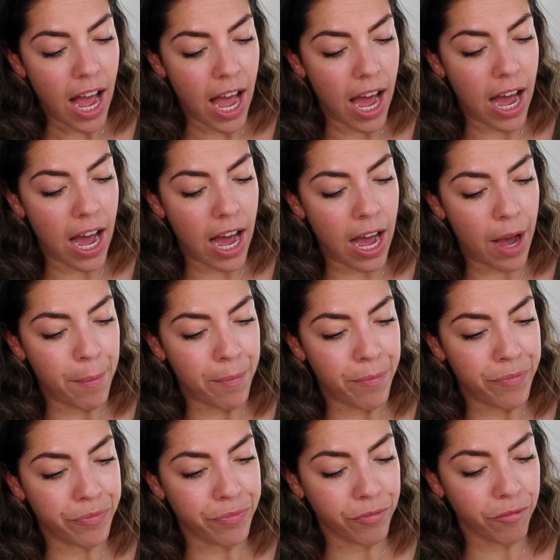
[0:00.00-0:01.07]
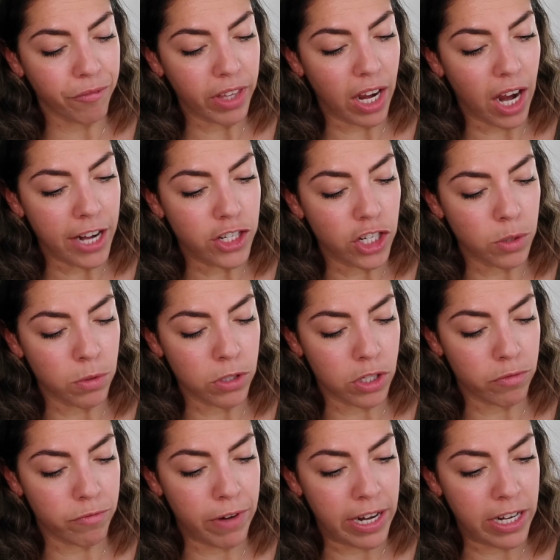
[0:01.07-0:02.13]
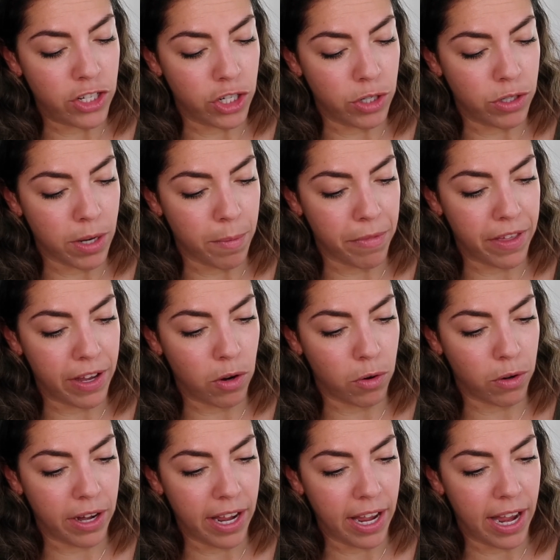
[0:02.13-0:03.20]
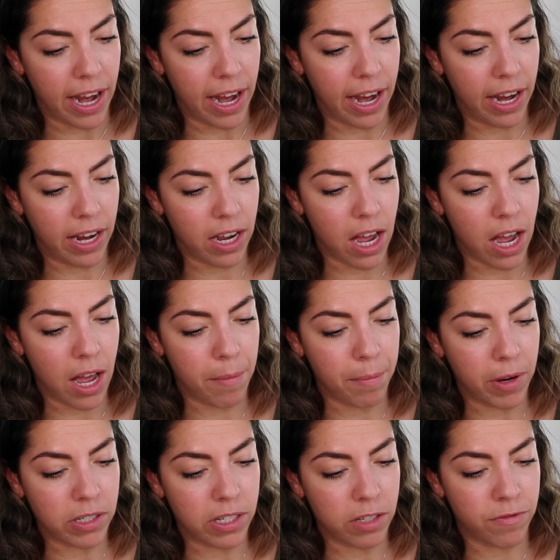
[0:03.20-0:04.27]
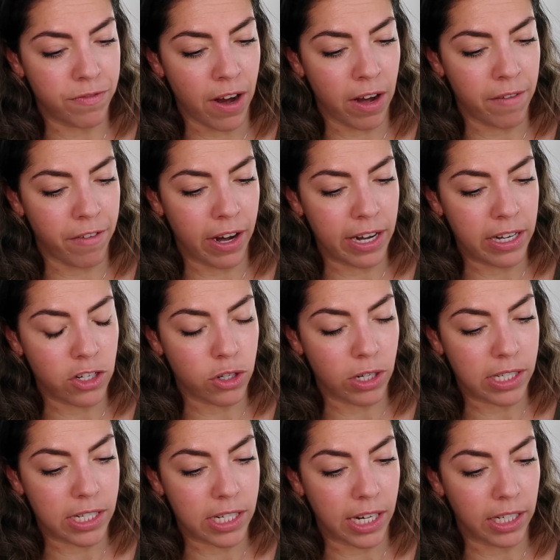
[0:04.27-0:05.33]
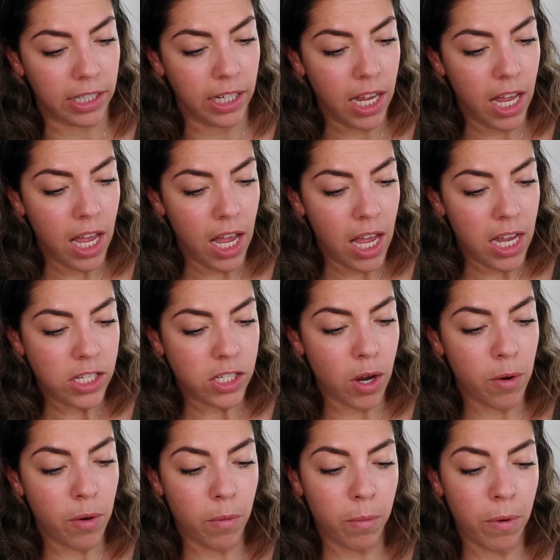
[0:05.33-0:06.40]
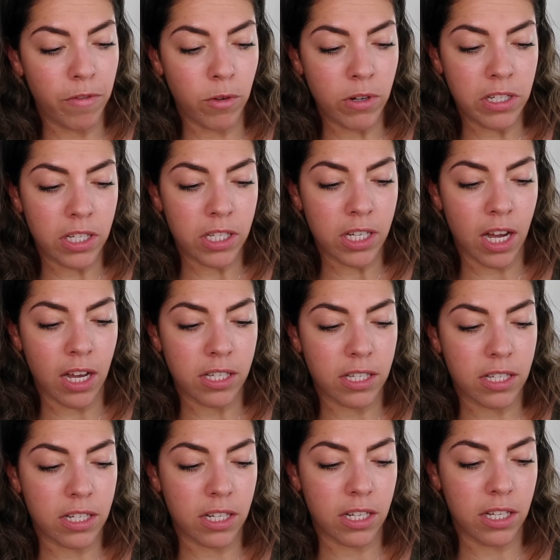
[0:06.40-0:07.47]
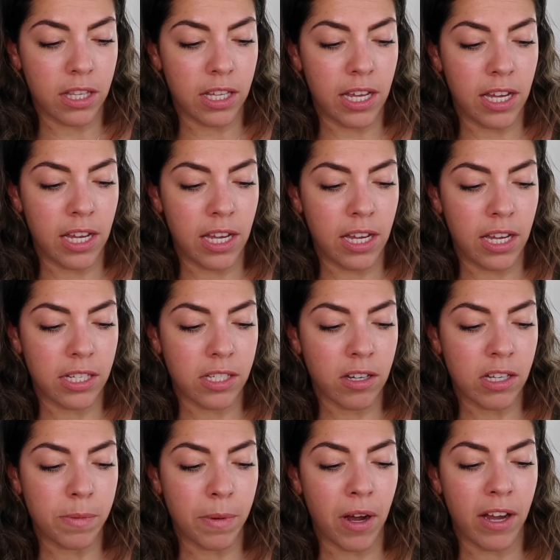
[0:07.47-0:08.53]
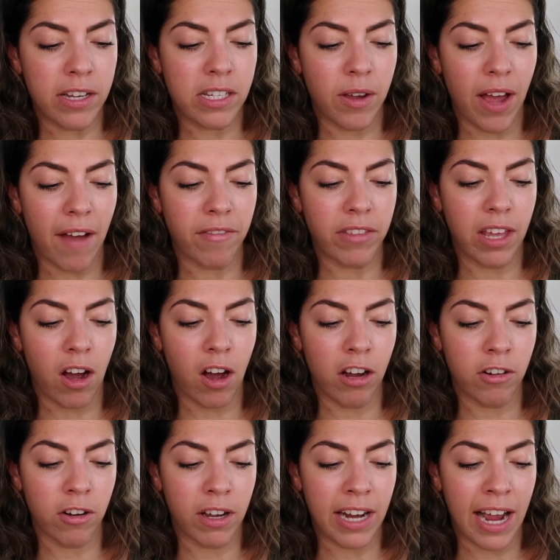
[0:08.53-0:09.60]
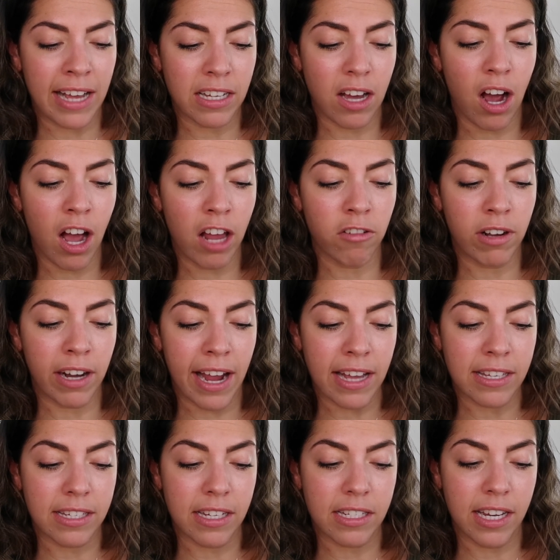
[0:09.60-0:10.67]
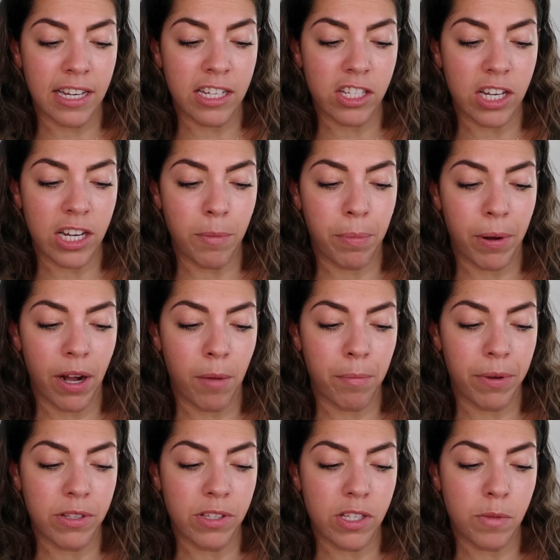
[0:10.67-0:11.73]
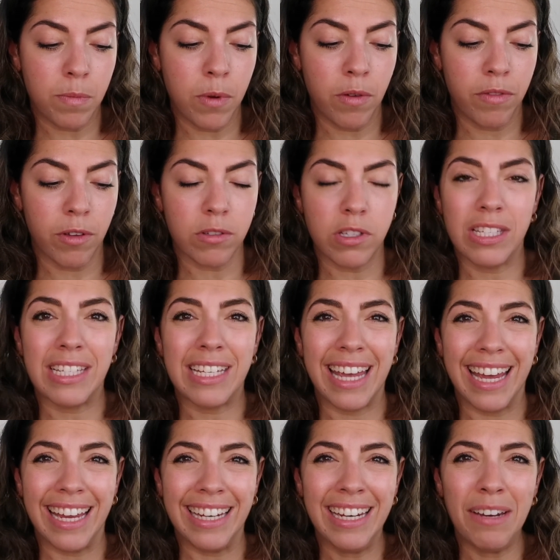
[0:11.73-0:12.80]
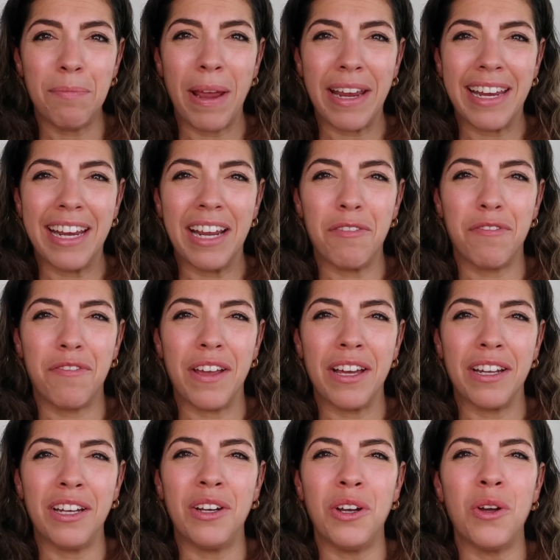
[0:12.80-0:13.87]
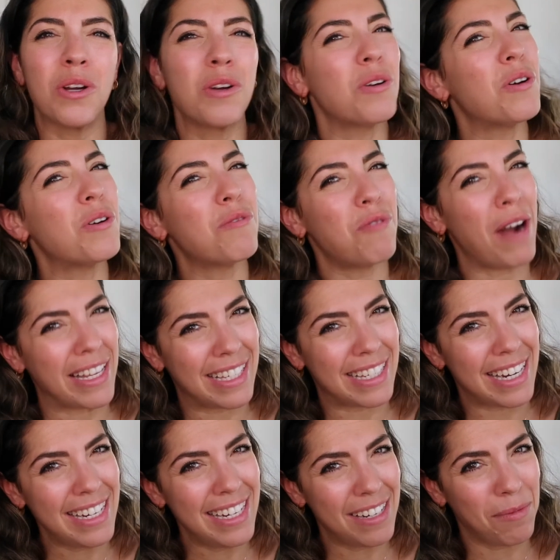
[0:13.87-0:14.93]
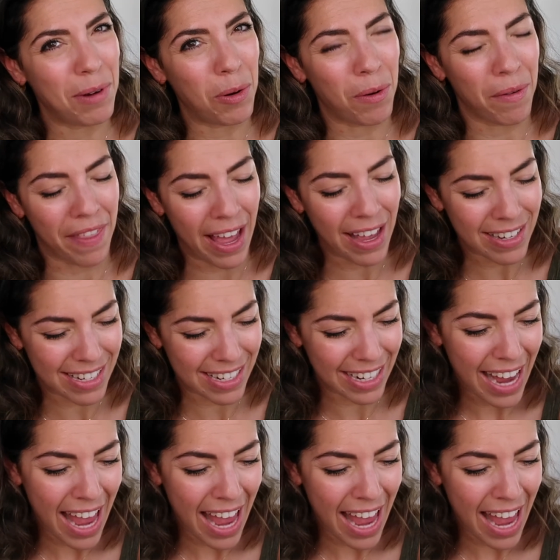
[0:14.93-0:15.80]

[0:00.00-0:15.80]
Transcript: I just want to read you something on here because it's very, very interesting. So we've already discussed the science behind it, having the hyaluronic acid to instantly plump and smooth your skin, making it feel and look rested. We want that.